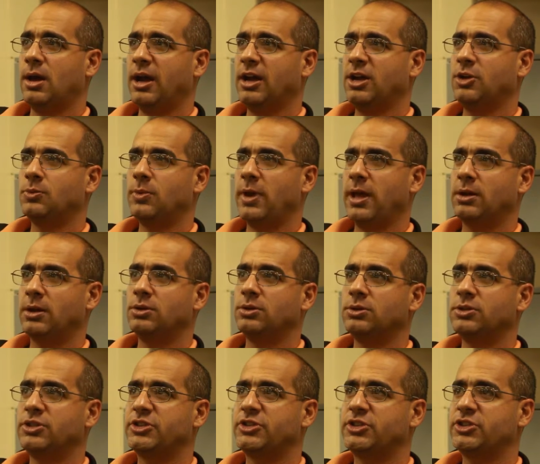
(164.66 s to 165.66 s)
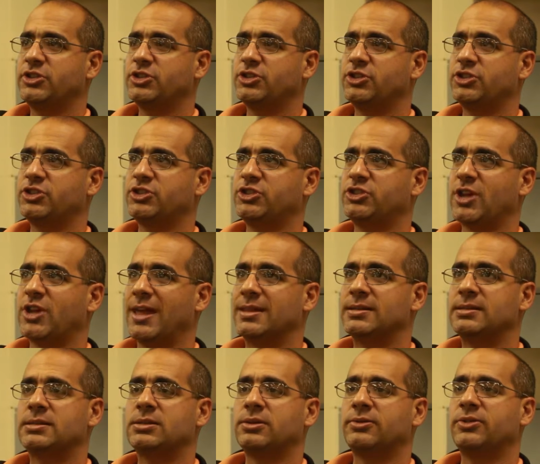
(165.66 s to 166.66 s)
a greater
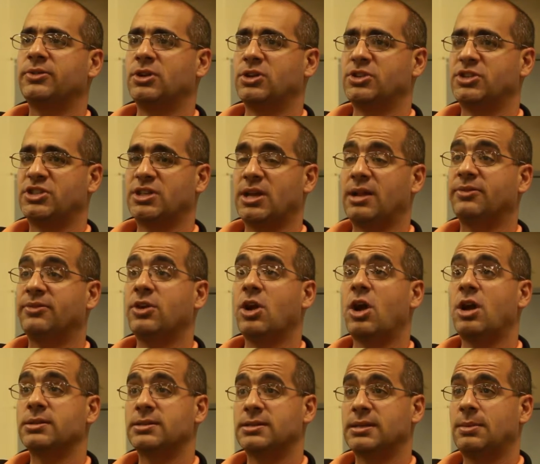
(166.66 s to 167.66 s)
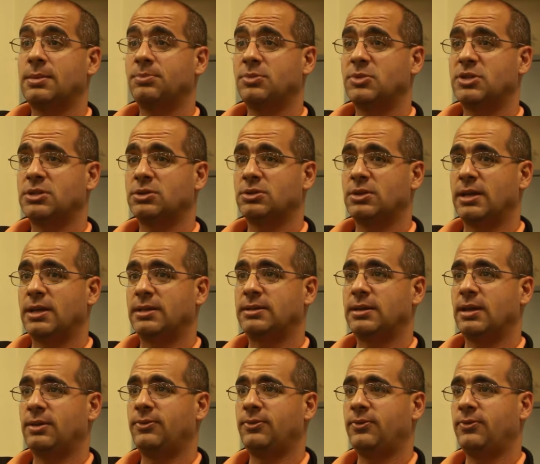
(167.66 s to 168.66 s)
sense of their self-concept so that
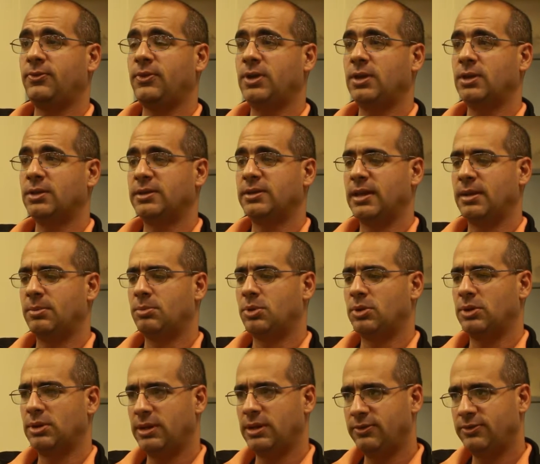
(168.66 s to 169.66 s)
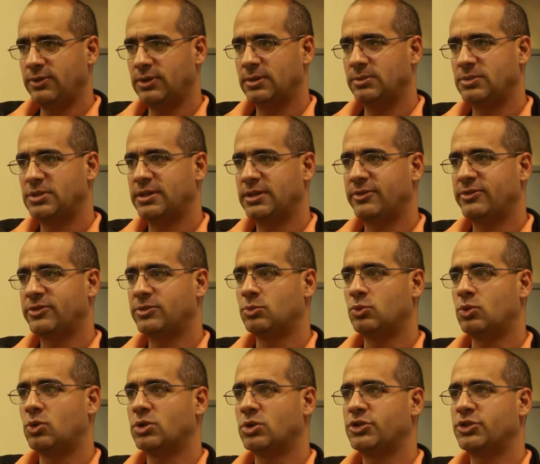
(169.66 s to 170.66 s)
they believe in themselves
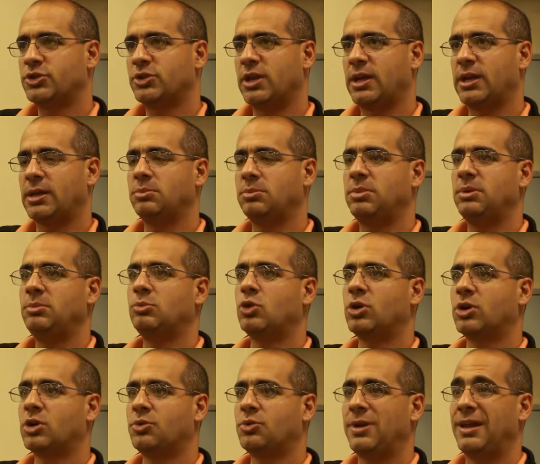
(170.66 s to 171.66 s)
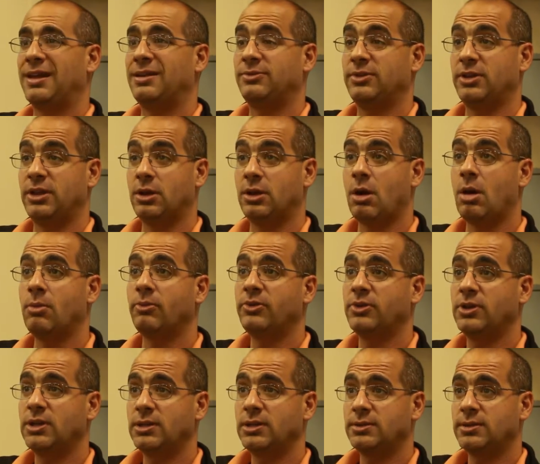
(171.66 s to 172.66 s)
more, so they can be more creatively
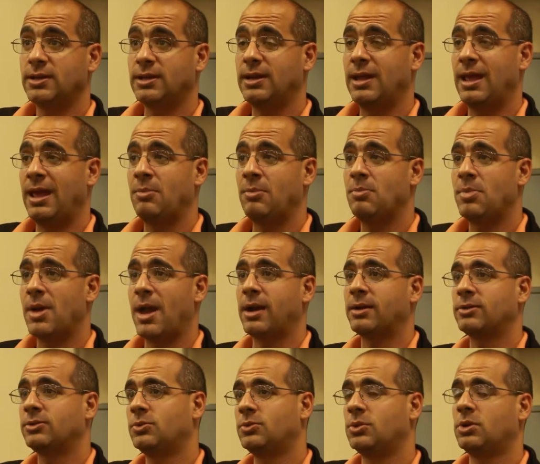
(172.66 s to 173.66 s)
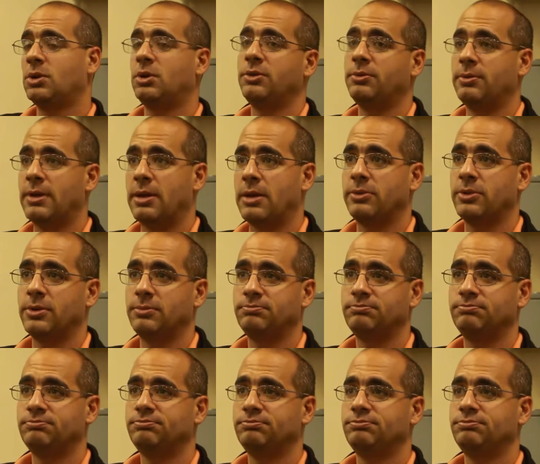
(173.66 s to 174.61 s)
confident and impact the world around them.